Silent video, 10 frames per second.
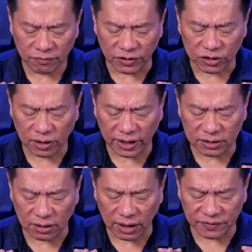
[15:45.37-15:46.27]

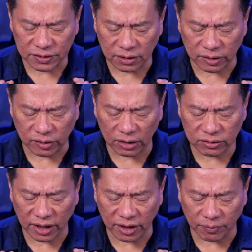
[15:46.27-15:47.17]
Visualize their lives turning
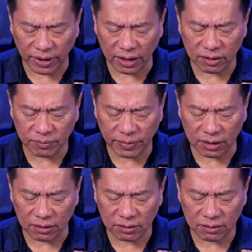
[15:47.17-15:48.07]
around, getting better and
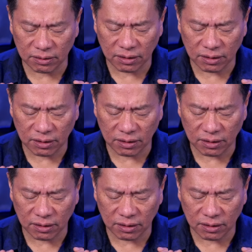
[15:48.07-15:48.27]
better.